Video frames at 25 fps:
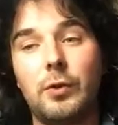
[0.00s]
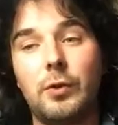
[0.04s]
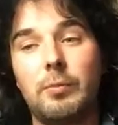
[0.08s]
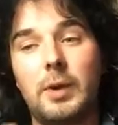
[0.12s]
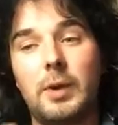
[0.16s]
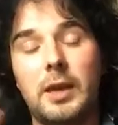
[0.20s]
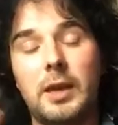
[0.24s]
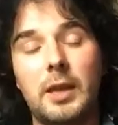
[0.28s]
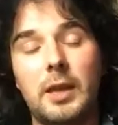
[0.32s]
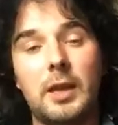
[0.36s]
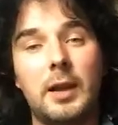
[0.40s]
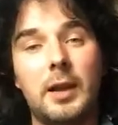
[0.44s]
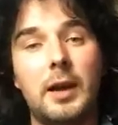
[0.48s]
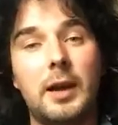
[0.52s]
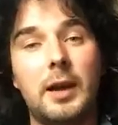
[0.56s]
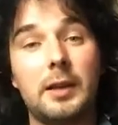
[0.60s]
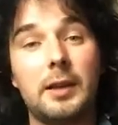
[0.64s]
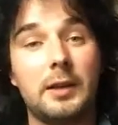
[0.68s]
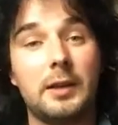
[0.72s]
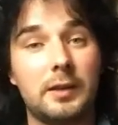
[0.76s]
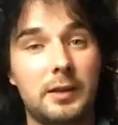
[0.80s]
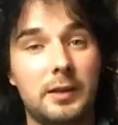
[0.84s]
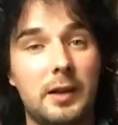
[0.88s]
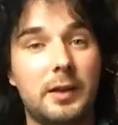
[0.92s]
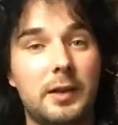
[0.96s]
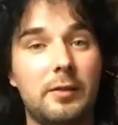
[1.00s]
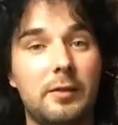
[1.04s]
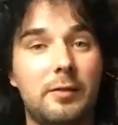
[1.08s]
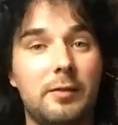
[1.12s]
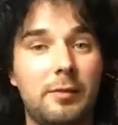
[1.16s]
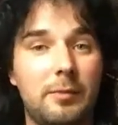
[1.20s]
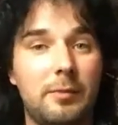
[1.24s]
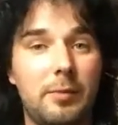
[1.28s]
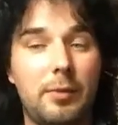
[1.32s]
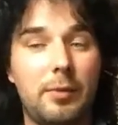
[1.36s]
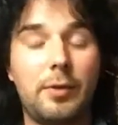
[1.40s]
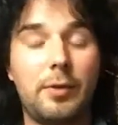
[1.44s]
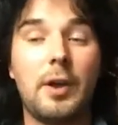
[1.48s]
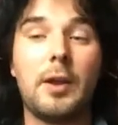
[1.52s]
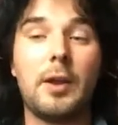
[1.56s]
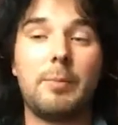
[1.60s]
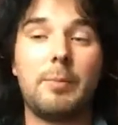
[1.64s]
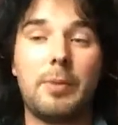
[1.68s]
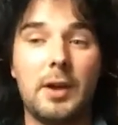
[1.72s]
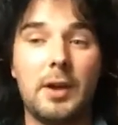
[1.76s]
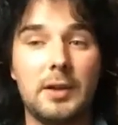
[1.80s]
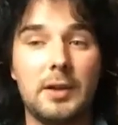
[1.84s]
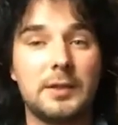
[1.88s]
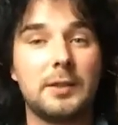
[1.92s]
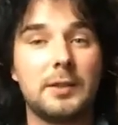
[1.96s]
Monkey Island kind of
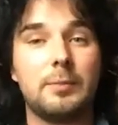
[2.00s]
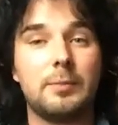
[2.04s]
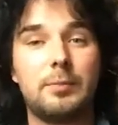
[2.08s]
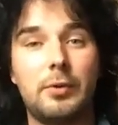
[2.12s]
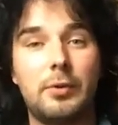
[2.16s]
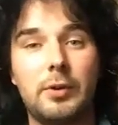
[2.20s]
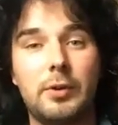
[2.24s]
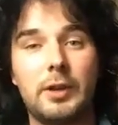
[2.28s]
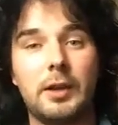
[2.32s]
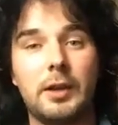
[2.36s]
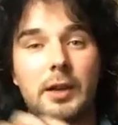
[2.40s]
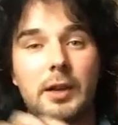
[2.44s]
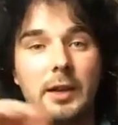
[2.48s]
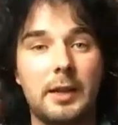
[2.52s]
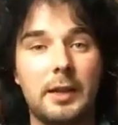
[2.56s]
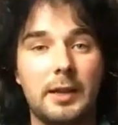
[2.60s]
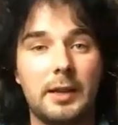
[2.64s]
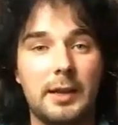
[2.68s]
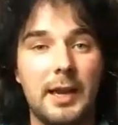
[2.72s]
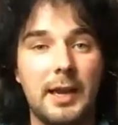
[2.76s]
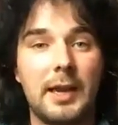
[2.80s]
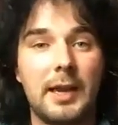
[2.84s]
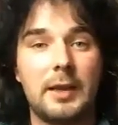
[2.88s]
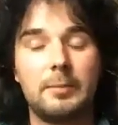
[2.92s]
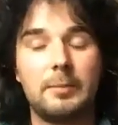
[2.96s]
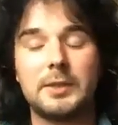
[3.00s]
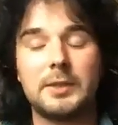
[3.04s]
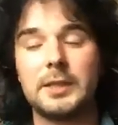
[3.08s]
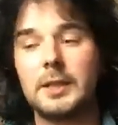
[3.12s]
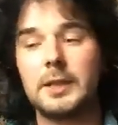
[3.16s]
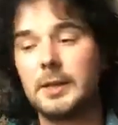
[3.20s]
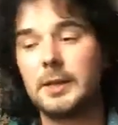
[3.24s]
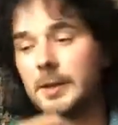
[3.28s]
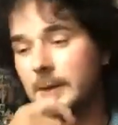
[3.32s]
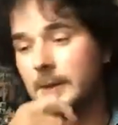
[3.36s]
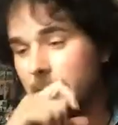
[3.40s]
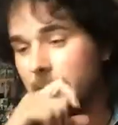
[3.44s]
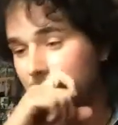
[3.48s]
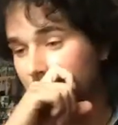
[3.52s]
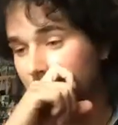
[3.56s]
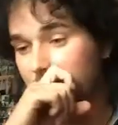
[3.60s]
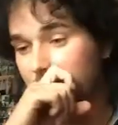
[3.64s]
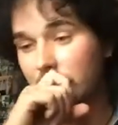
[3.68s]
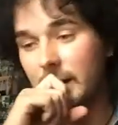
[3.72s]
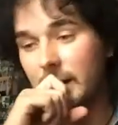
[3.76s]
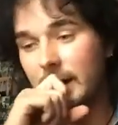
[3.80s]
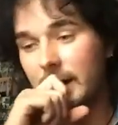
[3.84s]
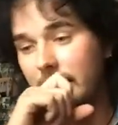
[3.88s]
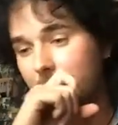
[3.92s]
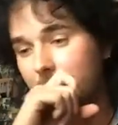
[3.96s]
third-person point-and-click games.
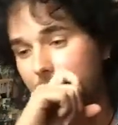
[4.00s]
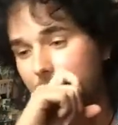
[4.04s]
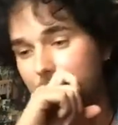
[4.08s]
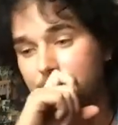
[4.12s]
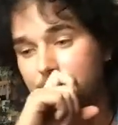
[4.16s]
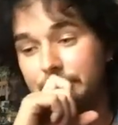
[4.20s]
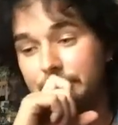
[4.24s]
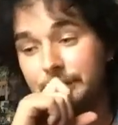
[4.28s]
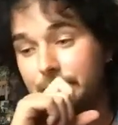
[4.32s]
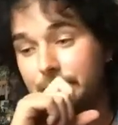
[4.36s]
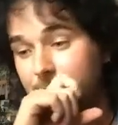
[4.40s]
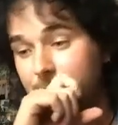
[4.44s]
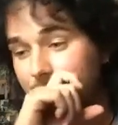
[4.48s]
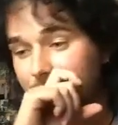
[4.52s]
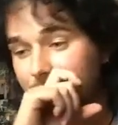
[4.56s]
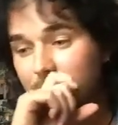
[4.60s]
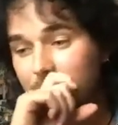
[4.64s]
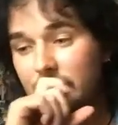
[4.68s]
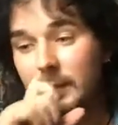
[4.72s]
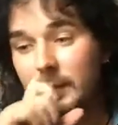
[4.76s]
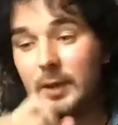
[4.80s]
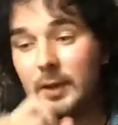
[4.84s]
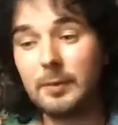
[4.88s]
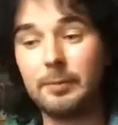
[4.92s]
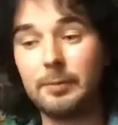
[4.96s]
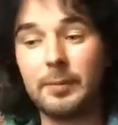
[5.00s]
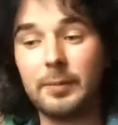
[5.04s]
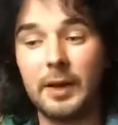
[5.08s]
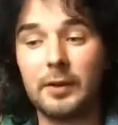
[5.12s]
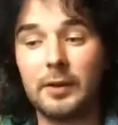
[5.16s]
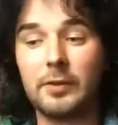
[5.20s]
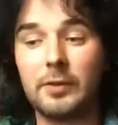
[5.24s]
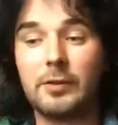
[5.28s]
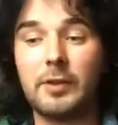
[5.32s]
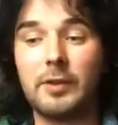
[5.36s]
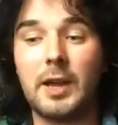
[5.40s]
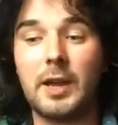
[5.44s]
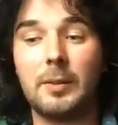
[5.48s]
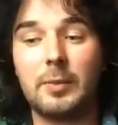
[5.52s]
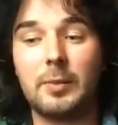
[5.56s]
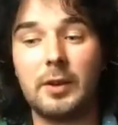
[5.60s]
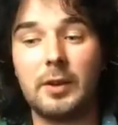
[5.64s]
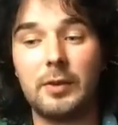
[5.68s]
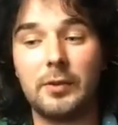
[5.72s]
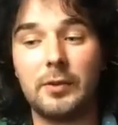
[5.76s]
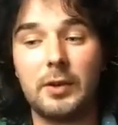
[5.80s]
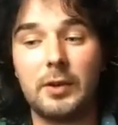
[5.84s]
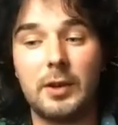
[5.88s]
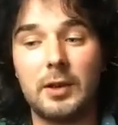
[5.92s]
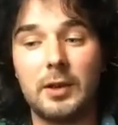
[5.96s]
But it's great
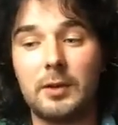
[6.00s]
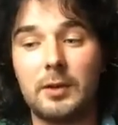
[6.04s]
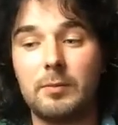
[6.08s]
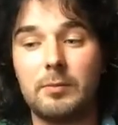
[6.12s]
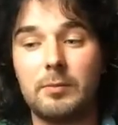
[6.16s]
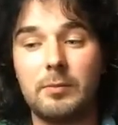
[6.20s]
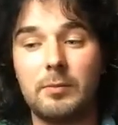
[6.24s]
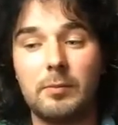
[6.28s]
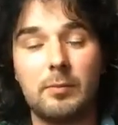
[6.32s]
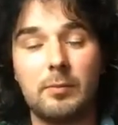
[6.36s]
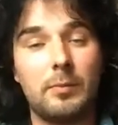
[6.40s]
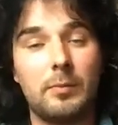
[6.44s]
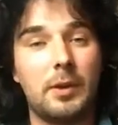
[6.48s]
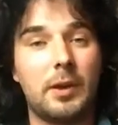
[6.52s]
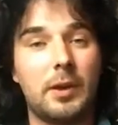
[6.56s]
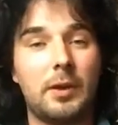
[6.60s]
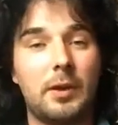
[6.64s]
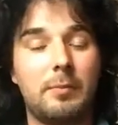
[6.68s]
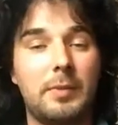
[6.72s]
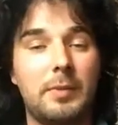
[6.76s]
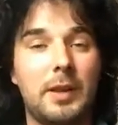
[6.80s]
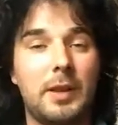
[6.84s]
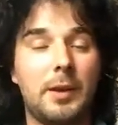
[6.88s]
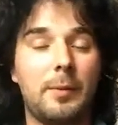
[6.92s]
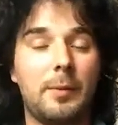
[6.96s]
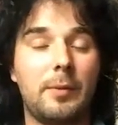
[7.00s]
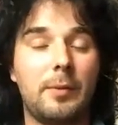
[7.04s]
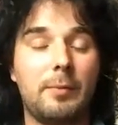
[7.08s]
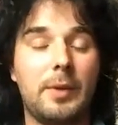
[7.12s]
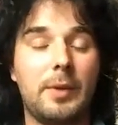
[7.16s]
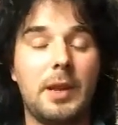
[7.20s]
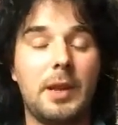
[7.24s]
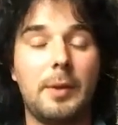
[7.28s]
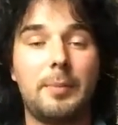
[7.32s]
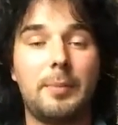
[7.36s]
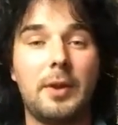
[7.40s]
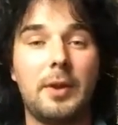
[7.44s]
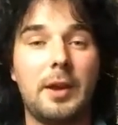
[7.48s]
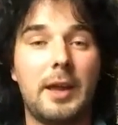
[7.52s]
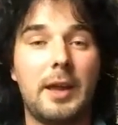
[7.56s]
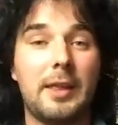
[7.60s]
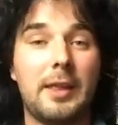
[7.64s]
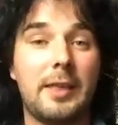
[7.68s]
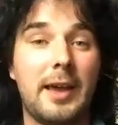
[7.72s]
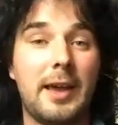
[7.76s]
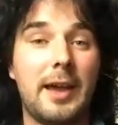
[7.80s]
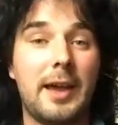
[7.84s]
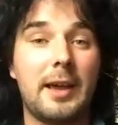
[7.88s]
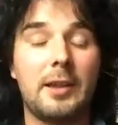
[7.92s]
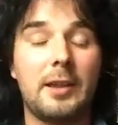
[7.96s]
because you can manipulate
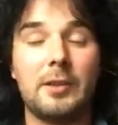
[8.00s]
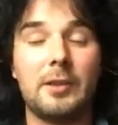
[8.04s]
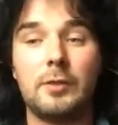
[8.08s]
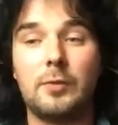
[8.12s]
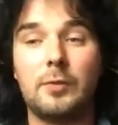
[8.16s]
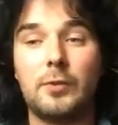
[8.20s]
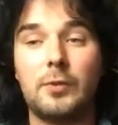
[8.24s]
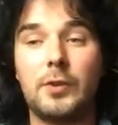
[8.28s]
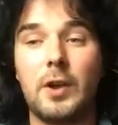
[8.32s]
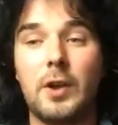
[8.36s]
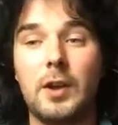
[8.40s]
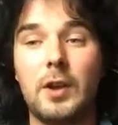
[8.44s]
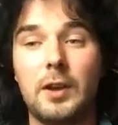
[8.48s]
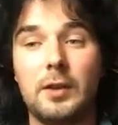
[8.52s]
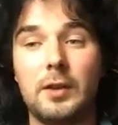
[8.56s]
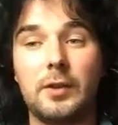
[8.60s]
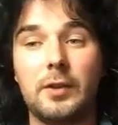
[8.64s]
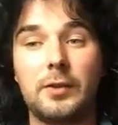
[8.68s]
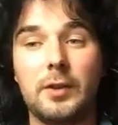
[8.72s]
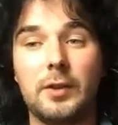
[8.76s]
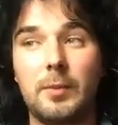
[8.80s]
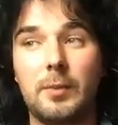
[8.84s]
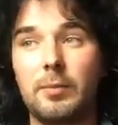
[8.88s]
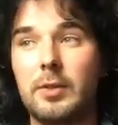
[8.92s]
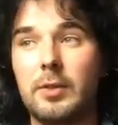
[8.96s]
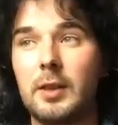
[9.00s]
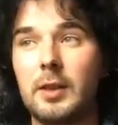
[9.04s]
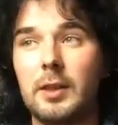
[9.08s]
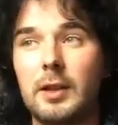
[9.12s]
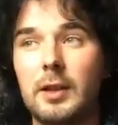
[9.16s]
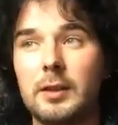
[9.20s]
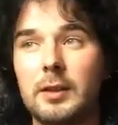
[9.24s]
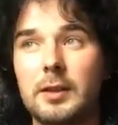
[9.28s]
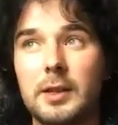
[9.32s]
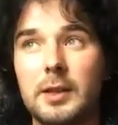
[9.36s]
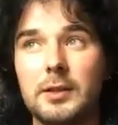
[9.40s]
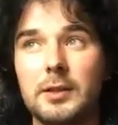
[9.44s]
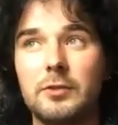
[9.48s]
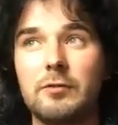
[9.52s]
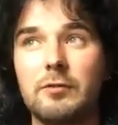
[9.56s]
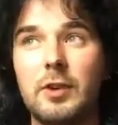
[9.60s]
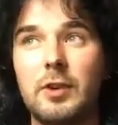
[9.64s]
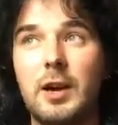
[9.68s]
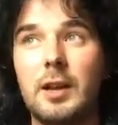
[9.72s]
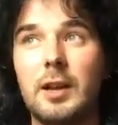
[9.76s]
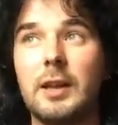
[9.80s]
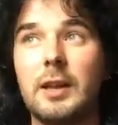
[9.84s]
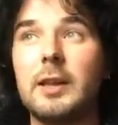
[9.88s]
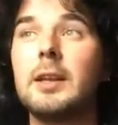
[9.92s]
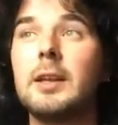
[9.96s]
that and turn it into something that does
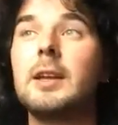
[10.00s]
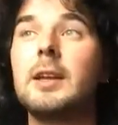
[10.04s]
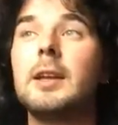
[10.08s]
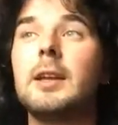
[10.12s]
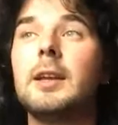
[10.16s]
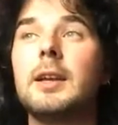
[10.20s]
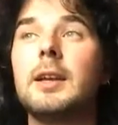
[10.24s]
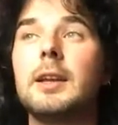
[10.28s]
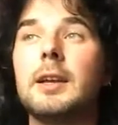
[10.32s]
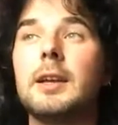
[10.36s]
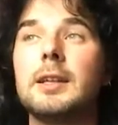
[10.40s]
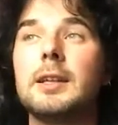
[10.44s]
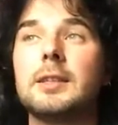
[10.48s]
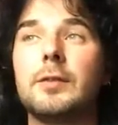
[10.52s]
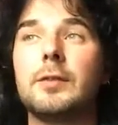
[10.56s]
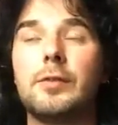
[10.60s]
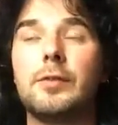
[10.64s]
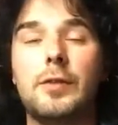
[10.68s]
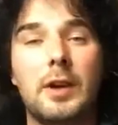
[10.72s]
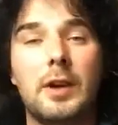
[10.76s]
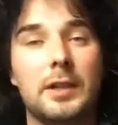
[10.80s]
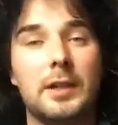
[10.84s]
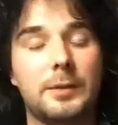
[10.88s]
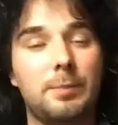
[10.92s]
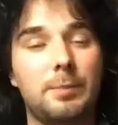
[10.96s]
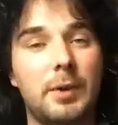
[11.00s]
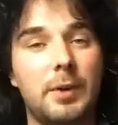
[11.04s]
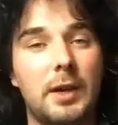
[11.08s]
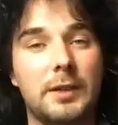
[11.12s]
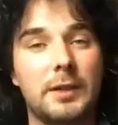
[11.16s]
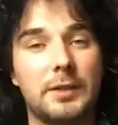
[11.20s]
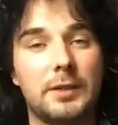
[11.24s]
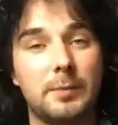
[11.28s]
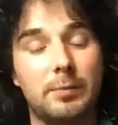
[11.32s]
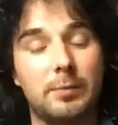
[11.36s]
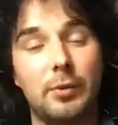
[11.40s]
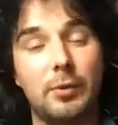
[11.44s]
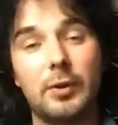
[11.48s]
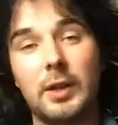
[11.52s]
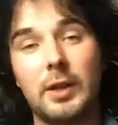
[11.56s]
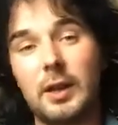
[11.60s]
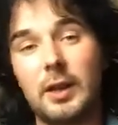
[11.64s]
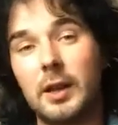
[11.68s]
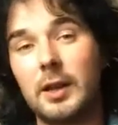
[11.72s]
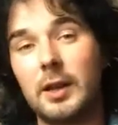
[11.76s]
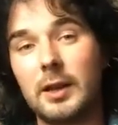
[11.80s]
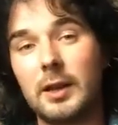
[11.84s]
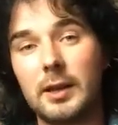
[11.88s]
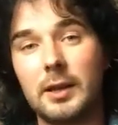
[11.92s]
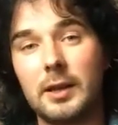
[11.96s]
run as a first-person
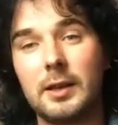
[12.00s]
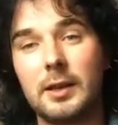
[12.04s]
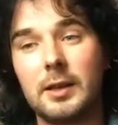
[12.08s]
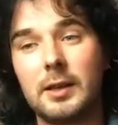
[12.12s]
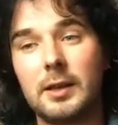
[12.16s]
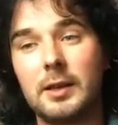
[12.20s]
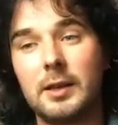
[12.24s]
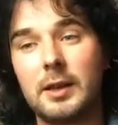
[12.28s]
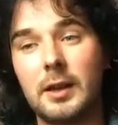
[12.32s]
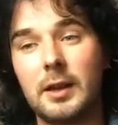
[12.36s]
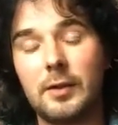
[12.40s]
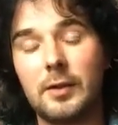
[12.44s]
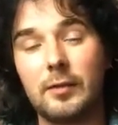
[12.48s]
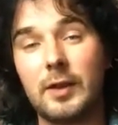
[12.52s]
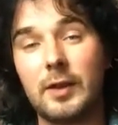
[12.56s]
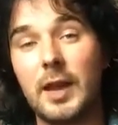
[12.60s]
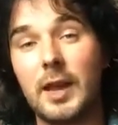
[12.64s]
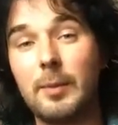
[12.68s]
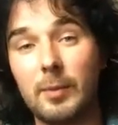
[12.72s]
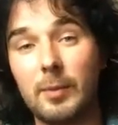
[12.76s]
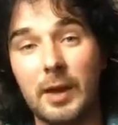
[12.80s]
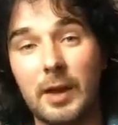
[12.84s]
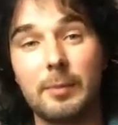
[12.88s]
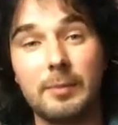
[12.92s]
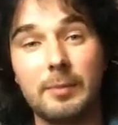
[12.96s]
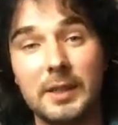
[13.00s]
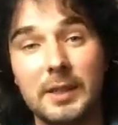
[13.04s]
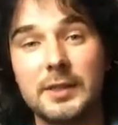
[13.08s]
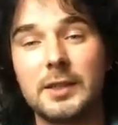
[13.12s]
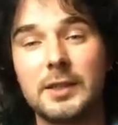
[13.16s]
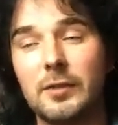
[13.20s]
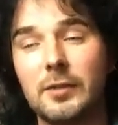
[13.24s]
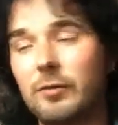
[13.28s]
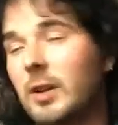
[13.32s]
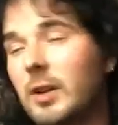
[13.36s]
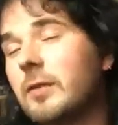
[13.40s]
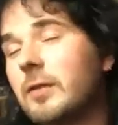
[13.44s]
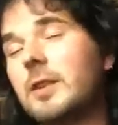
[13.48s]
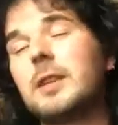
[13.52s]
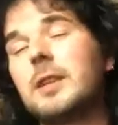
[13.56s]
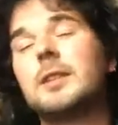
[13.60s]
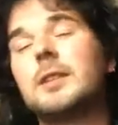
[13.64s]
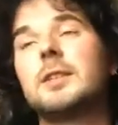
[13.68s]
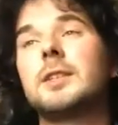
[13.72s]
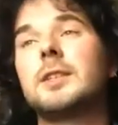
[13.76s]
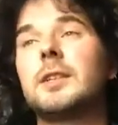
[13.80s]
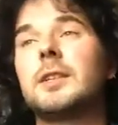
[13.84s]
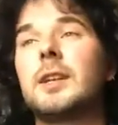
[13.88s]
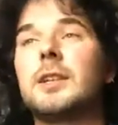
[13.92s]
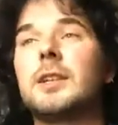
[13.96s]
point-and-click kind of game like Mist and Riven.
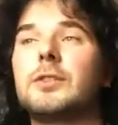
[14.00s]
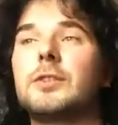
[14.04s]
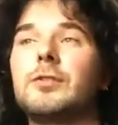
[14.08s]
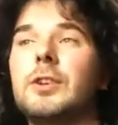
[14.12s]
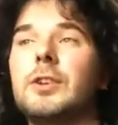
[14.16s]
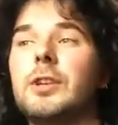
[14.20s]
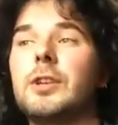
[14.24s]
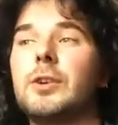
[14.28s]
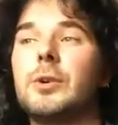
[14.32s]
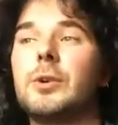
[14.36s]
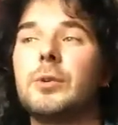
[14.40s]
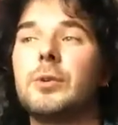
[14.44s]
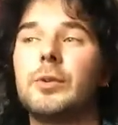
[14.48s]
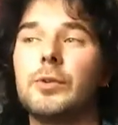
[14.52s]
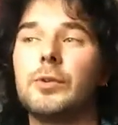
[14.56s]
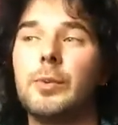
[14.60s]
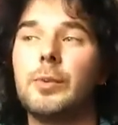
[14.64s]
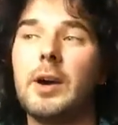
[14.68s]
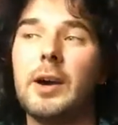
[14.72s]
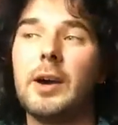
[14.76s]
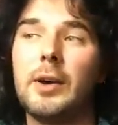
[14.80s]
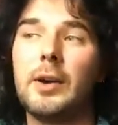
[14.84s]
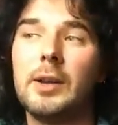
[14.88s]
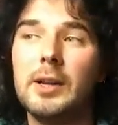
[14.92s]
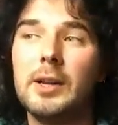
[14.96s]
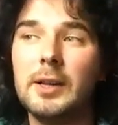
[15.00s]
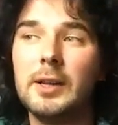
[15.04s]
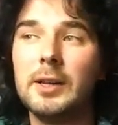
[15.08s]
So that's really cool as well.